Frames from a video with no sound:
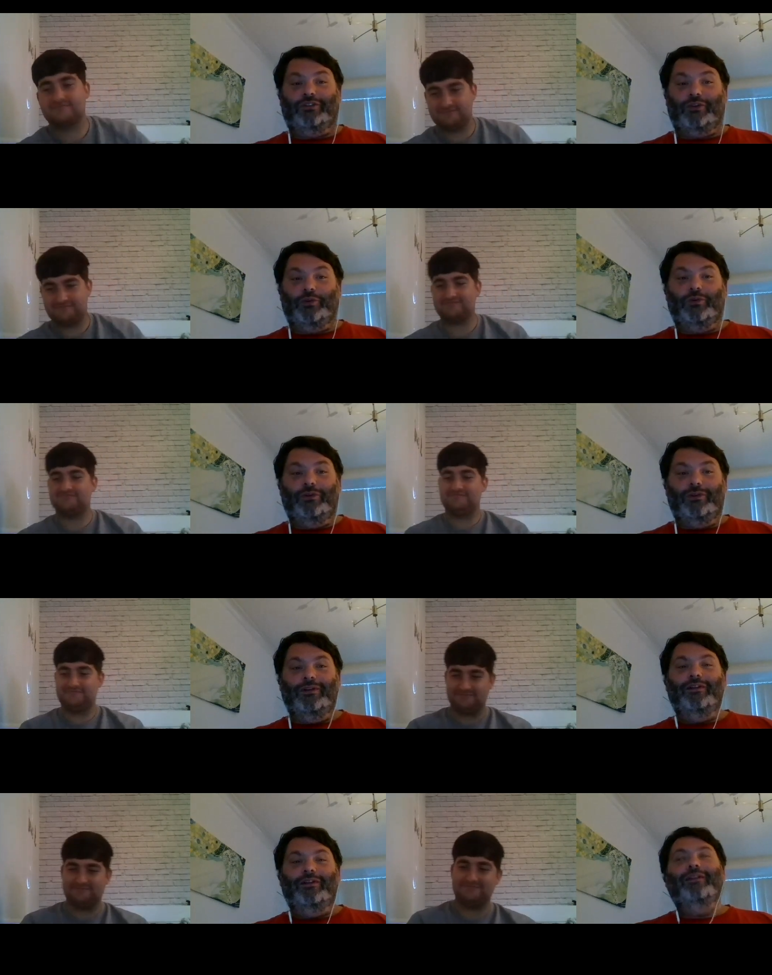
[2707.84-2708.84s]
Speaker 1: school.
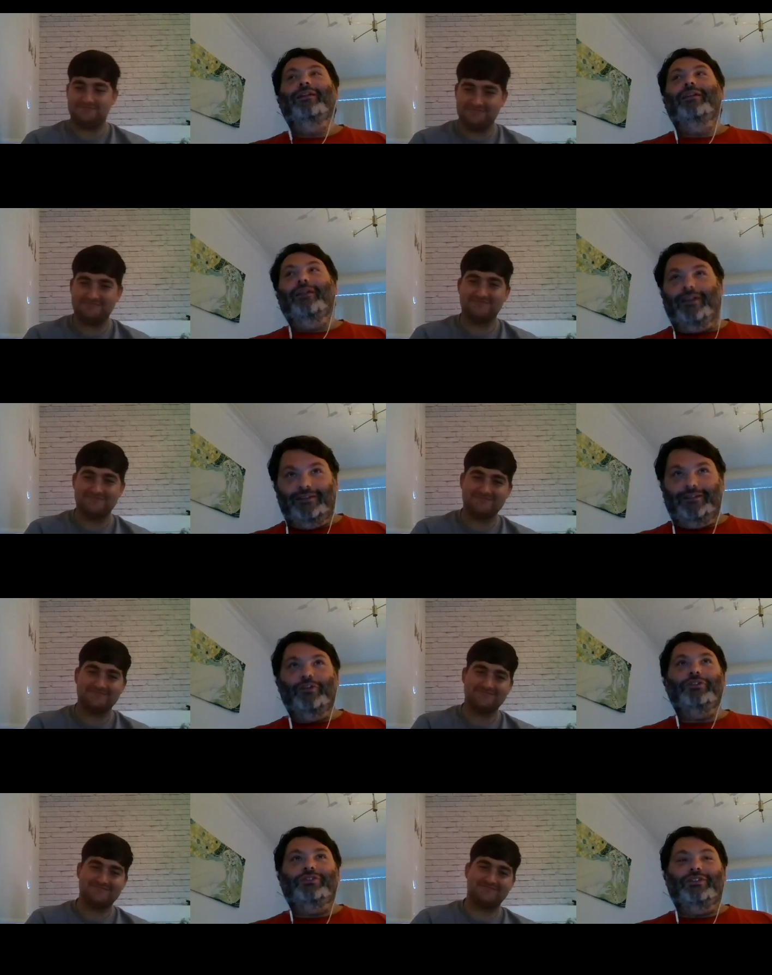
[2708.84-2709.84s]
It's
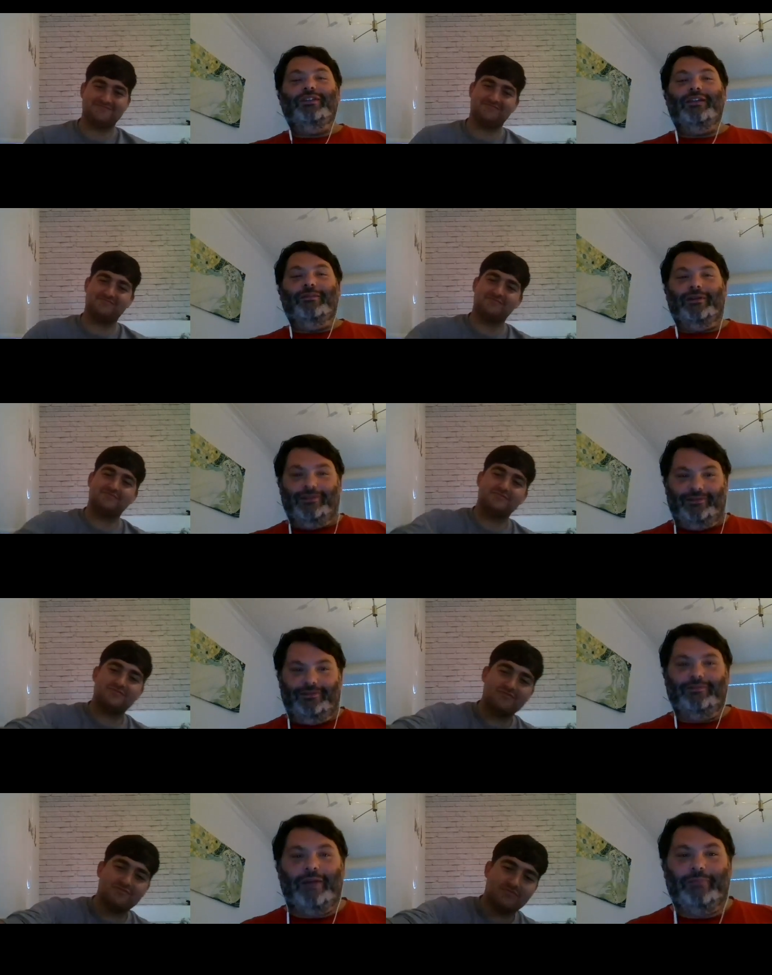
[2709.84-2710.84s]
not just about
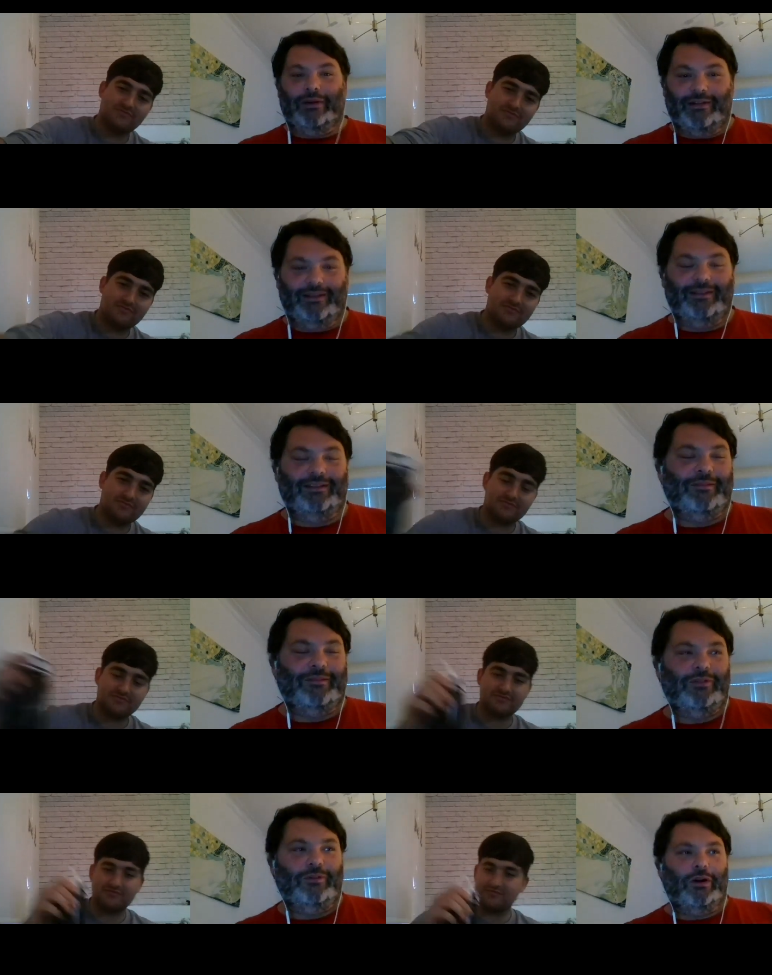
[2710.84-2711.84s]
ability; it's
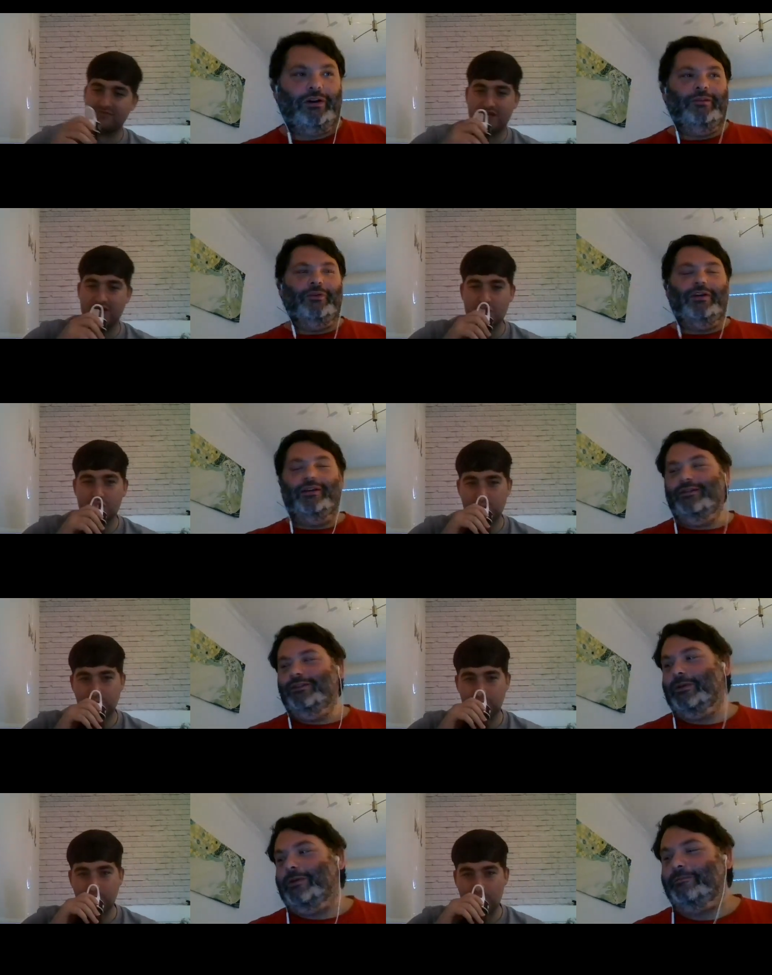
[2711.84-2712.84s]
about the work you put in as
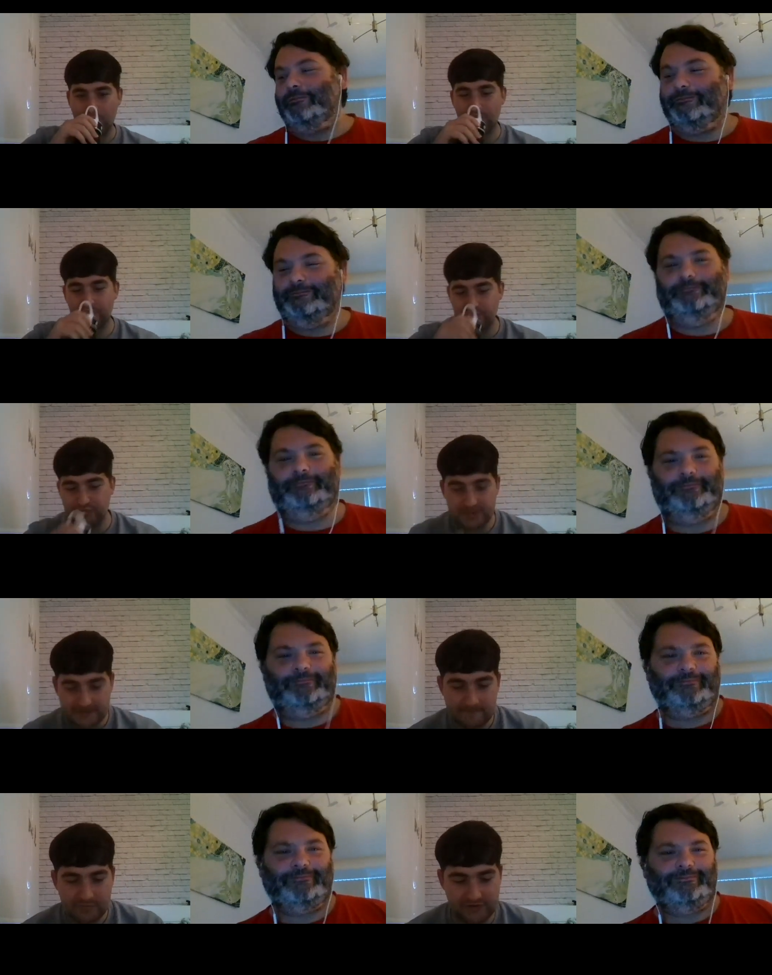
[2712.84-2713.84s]
well.
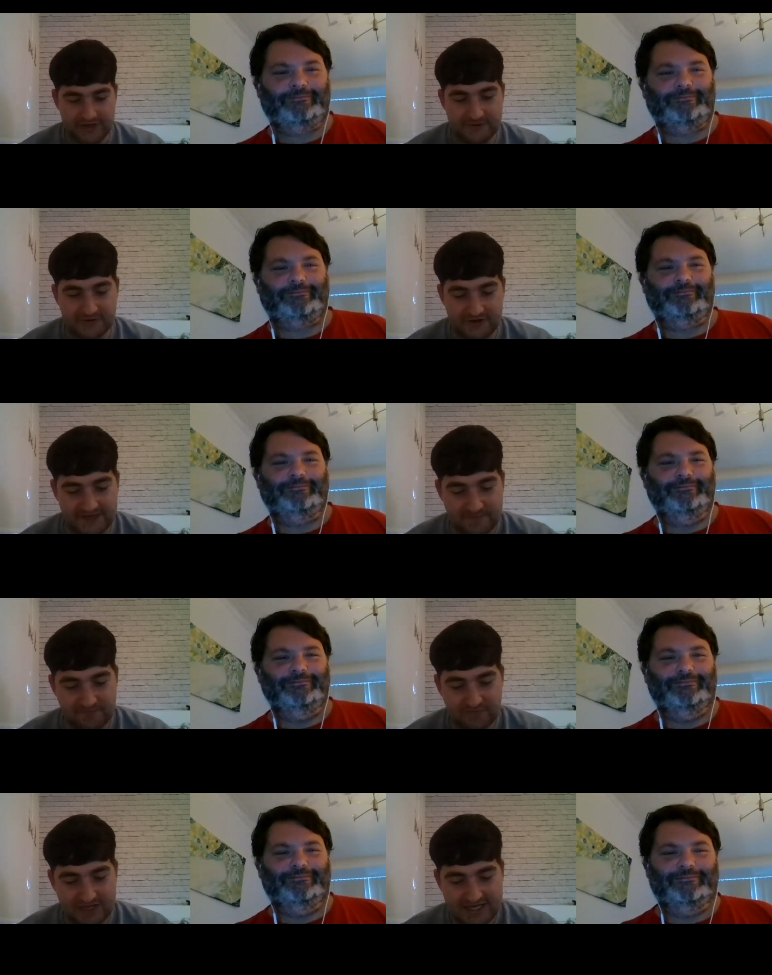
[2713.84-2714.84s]
Speaker 2: Right, okay.
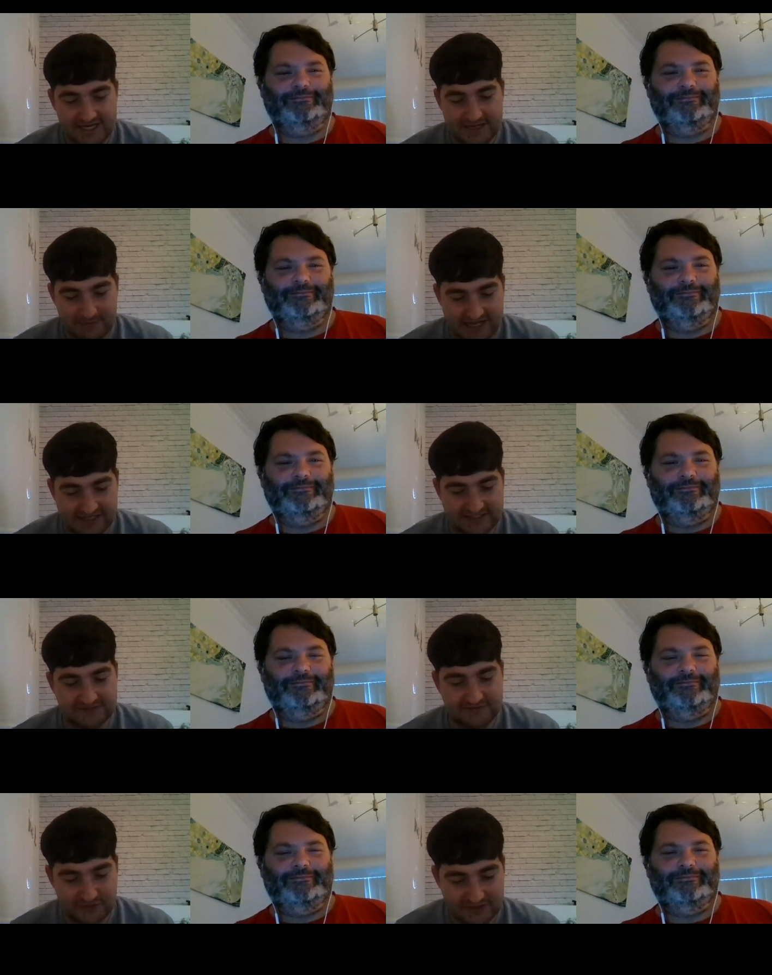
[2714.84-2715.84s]
Maths.
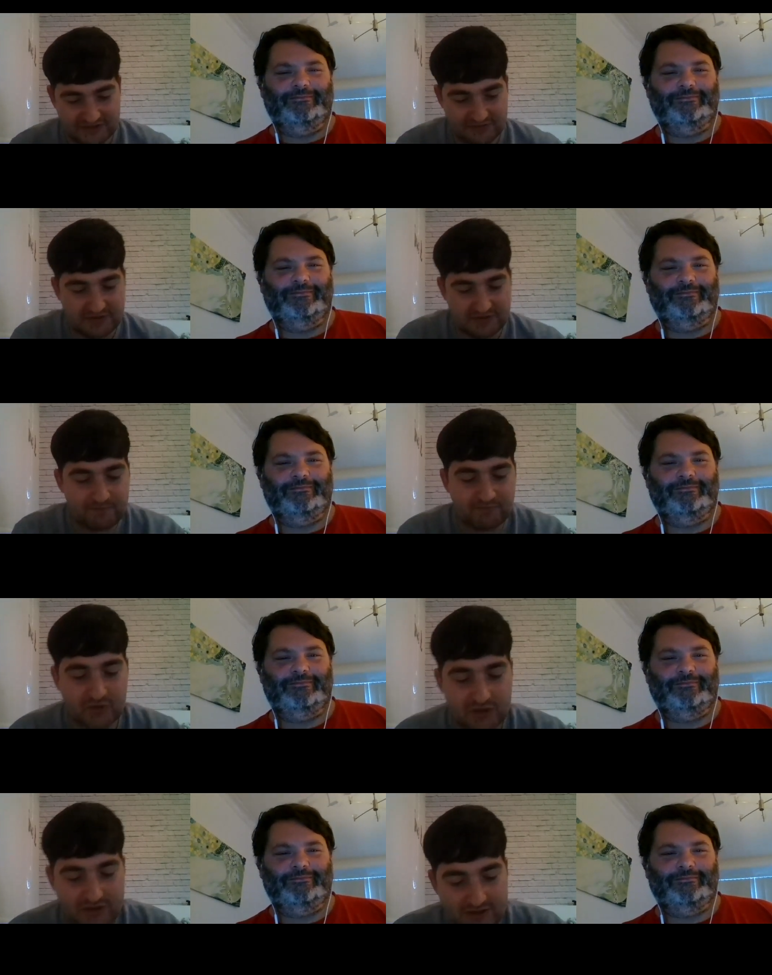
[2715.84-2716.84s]
Question one.
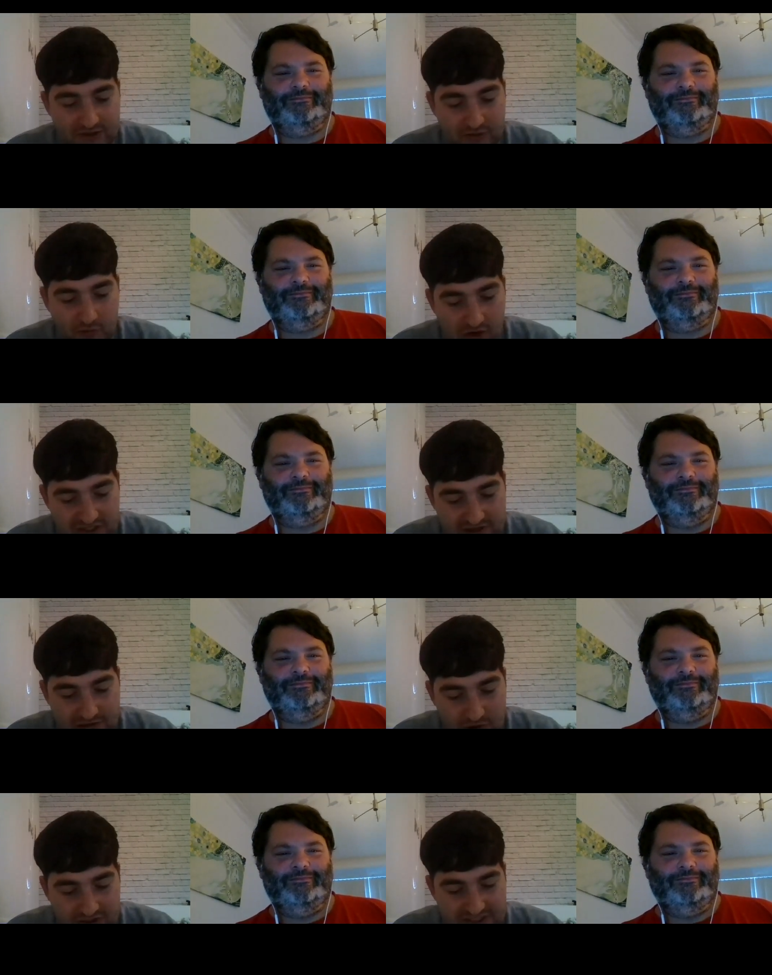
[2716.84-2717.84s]
What's the
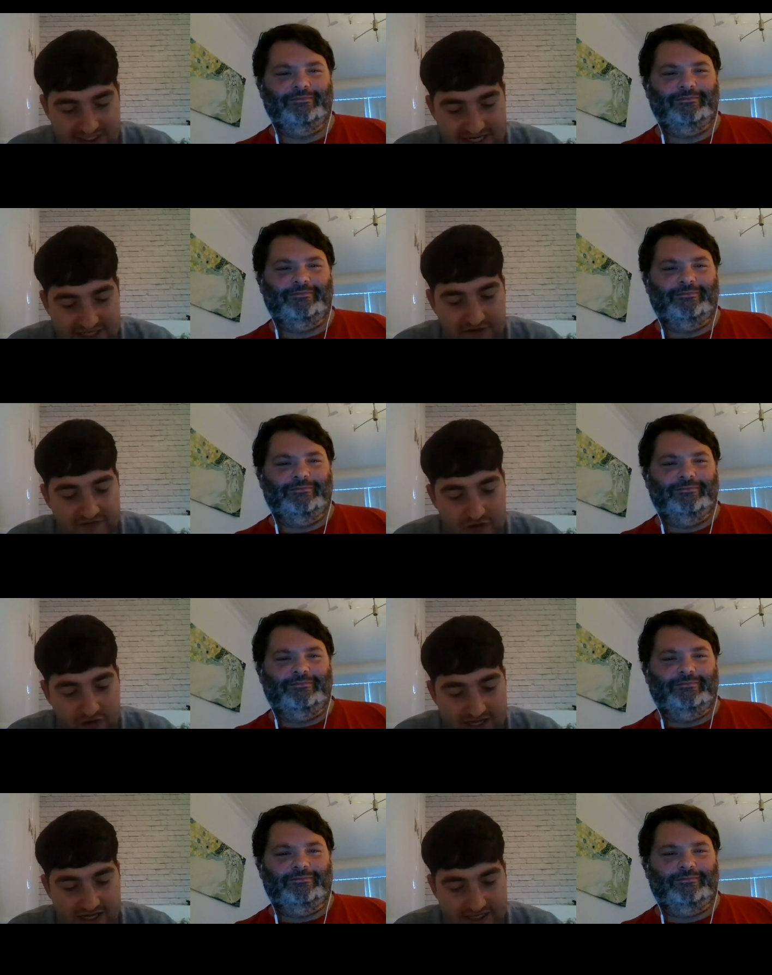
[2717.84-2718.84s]
long side of a right
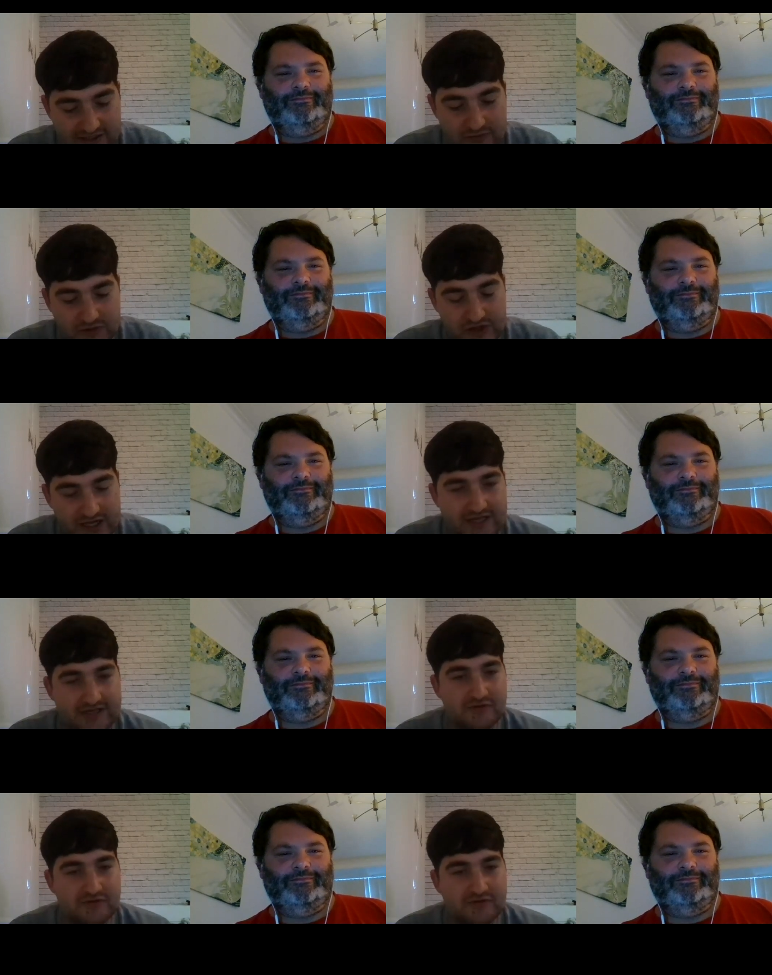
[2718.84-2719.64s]
angled triangle